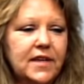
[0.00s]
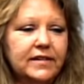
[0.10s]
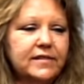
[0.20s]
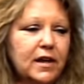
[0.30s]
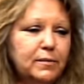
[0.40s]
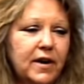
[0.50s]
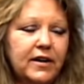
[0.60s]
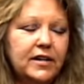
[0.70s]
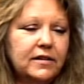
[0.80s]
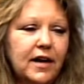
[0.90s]
they sent
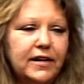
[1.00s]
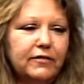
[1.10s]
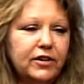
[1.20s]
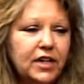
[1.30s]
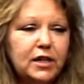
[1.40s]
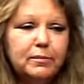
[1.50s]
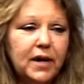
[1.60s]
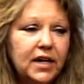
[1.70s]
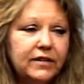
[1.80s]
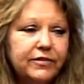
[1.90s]
any I never needed
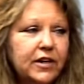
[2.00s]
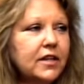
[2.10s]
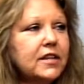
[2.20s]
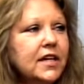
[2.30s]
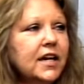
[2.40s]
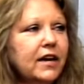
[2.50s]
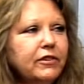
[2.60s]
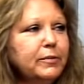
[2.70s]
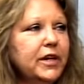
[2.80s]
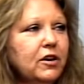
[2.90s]
money for anything.
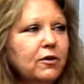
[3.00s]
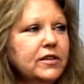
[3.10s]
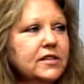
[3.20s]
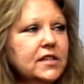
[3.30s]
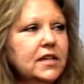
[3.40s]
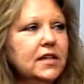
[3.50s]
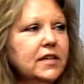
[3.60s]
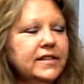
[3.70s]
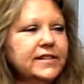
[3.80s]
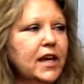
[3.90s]
Everybody always
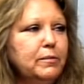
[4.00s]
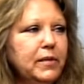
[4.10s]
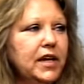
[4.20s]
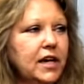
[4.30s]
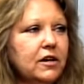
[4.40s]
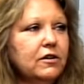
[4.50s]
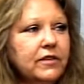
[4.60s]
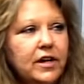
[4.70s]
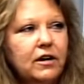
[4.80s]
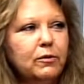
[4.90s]
sent me here or
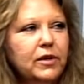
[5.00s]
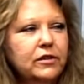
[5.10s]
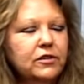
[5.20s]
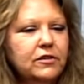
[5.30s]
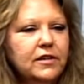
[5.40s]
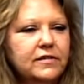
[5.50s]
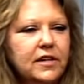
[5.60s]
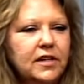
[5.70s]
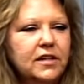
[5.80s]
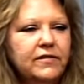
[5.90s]
there. I went to the
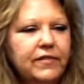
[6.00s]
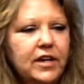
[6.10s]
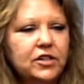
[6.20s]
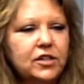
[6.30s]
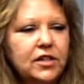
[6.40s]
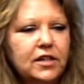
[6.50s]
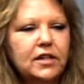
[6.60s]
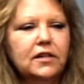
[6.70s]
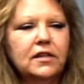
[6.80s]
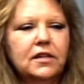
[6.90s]
Synod Convention
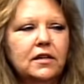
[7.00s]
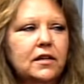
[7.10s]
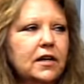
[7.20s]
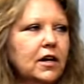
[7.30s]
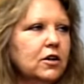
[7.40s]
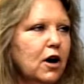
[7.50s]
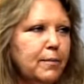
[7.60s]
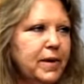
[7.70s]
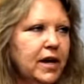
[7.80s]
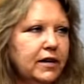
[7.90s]
and
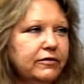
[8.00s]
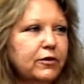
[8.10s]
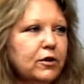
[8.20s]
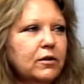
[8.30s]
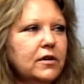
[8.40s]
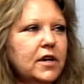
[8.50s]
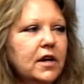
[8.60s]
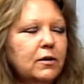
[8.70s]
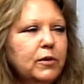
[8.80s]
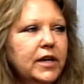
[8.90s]
Agape for a,
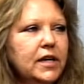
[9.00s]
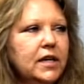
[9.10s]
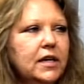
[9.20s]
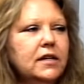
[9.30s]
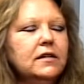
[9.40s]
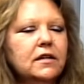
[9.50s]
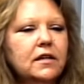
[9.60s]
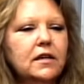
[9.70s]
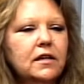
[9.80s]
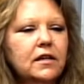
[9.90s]
a week, and
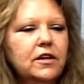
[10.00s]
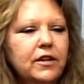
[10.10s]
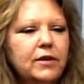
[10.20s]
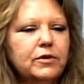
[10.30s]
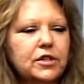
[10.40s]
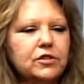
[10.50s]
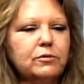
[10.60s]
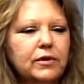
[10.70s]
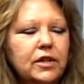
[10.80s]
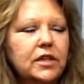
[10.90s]
you know they were just
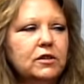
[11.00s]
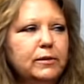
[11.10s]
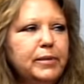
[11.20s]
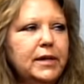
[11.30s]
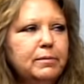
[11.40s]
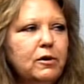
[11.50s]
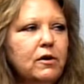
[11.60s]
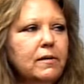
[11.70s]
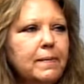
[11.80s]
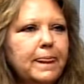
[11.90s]
really good
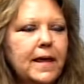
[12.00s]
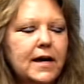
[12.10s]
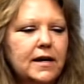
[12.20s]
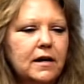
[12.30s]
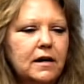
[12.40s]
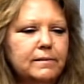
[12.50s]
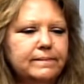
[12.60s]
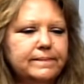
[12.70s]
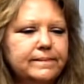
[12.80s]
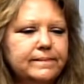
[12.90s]
people, and um,